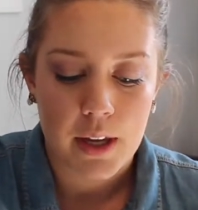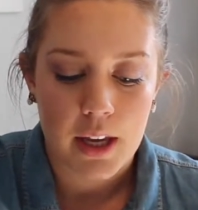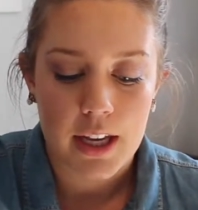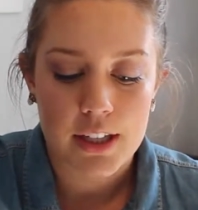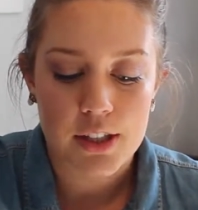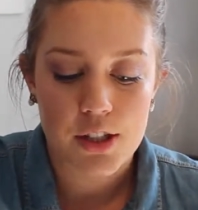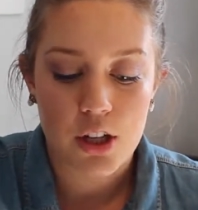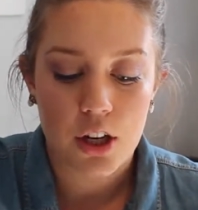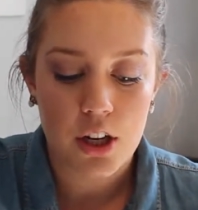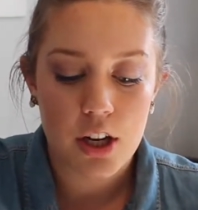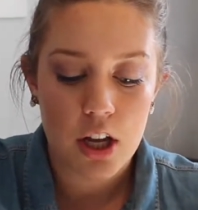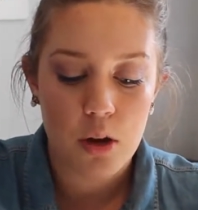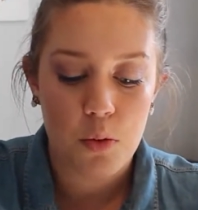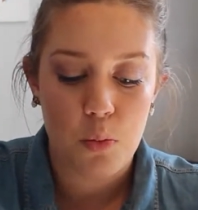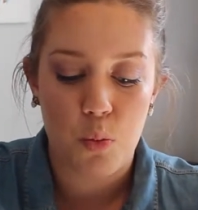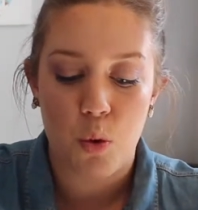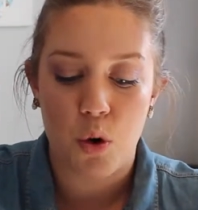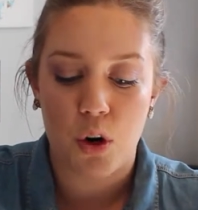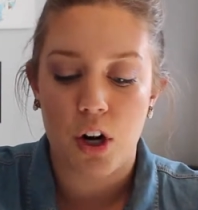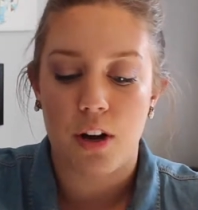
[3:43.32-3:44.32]
It's already
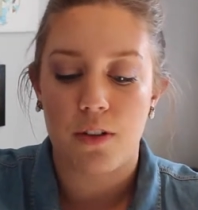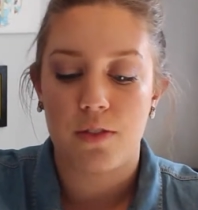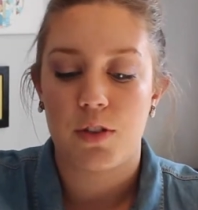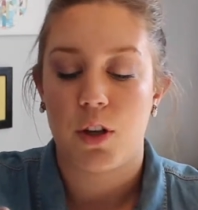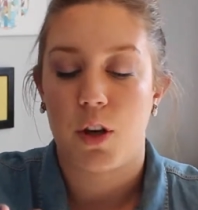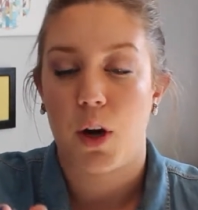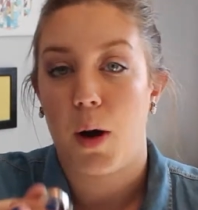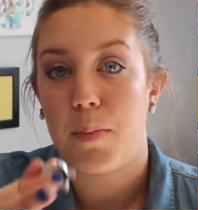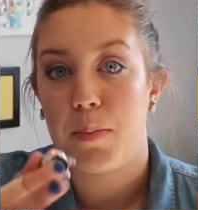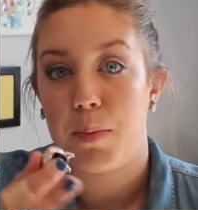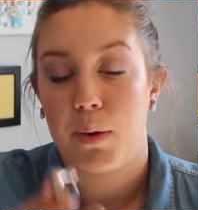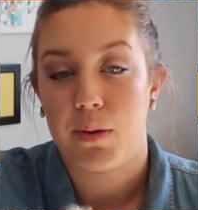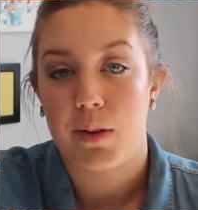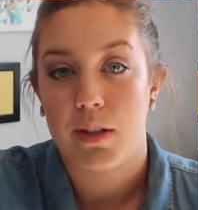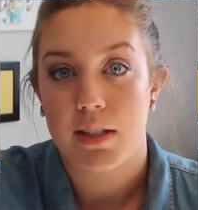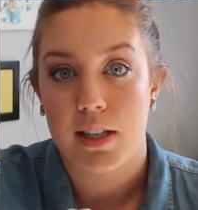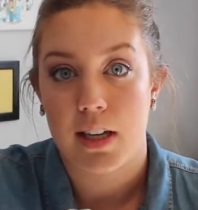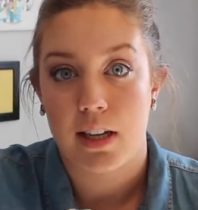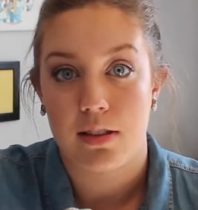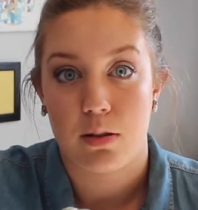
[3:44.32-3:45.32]
worn off to copper on the
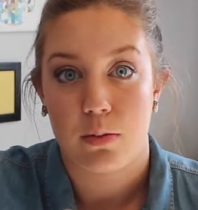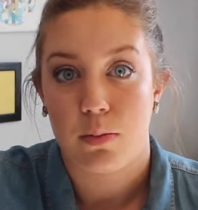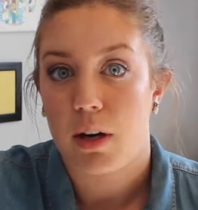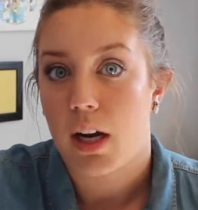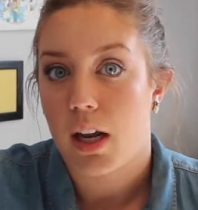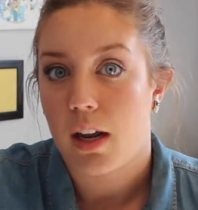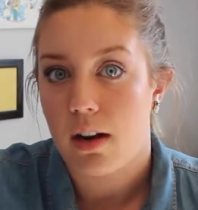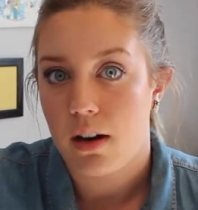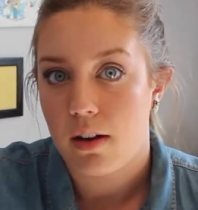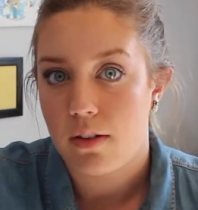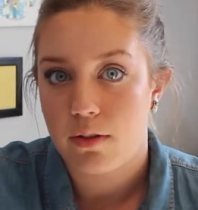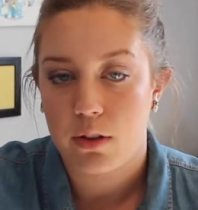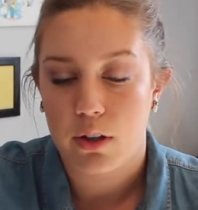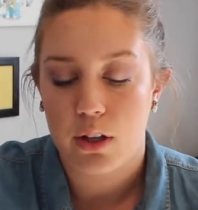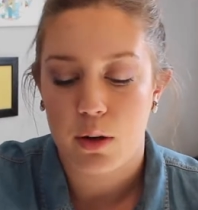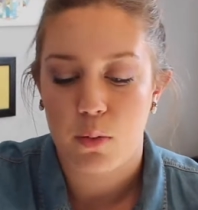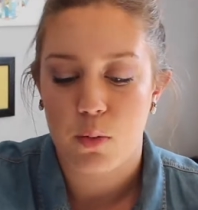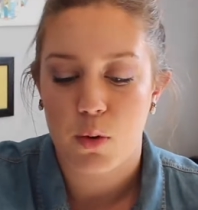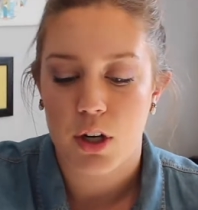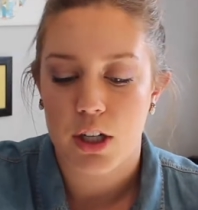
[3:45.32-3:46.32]
sides already, and I've
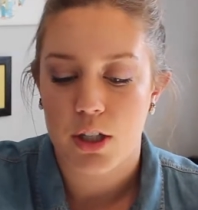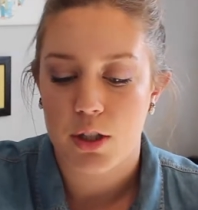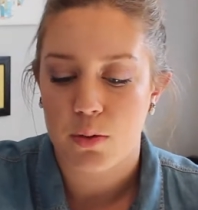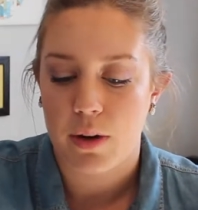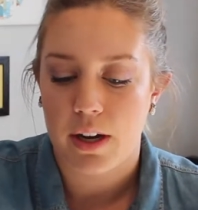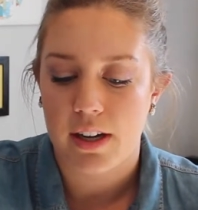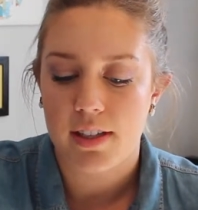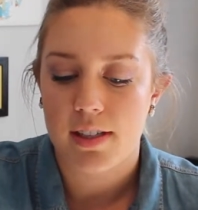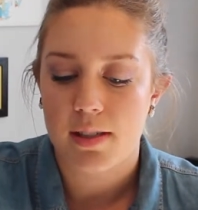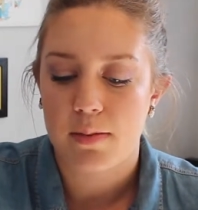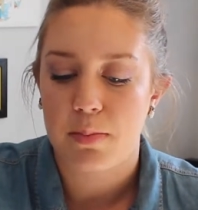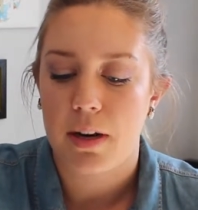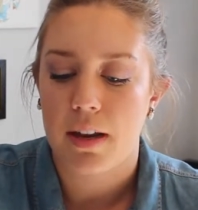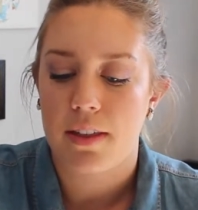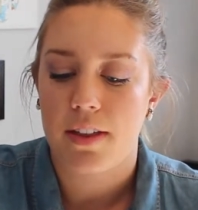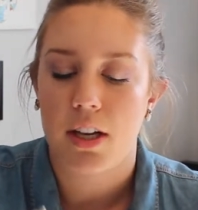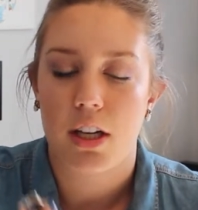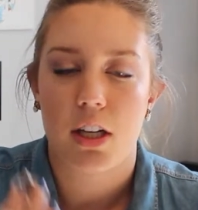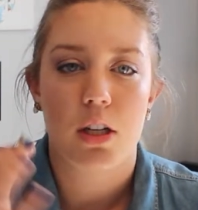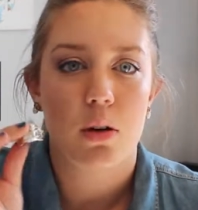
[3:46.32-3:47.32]
already worn it twice, but I
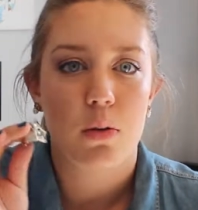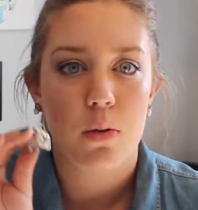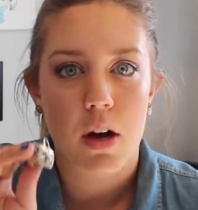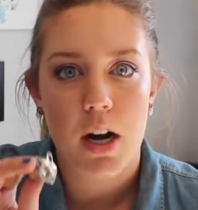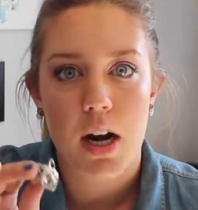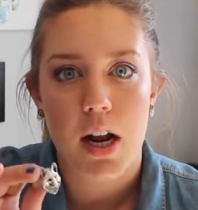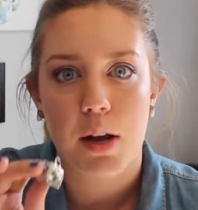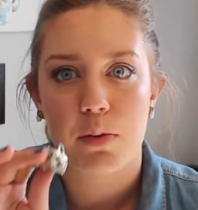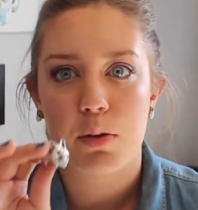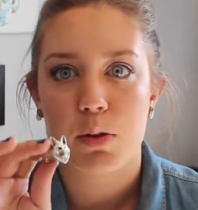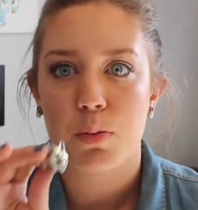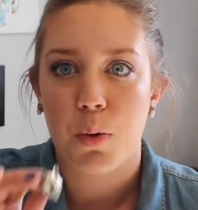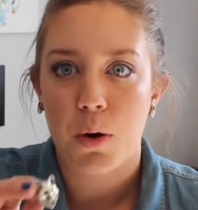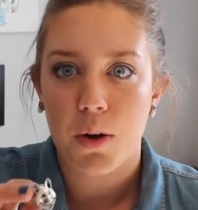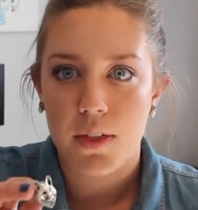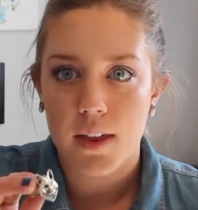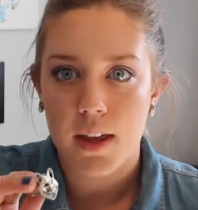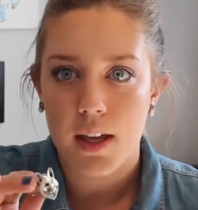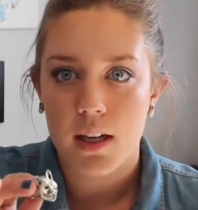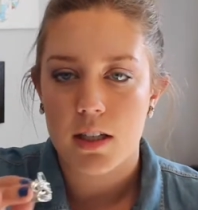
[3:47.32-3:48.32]
thought, you know what, it was
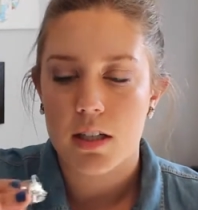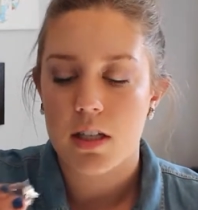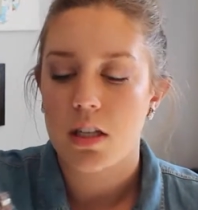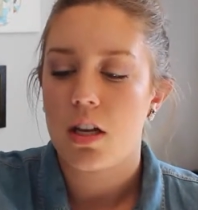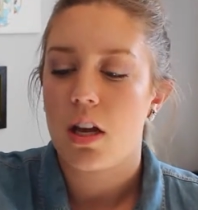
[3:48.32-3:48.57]
worth it.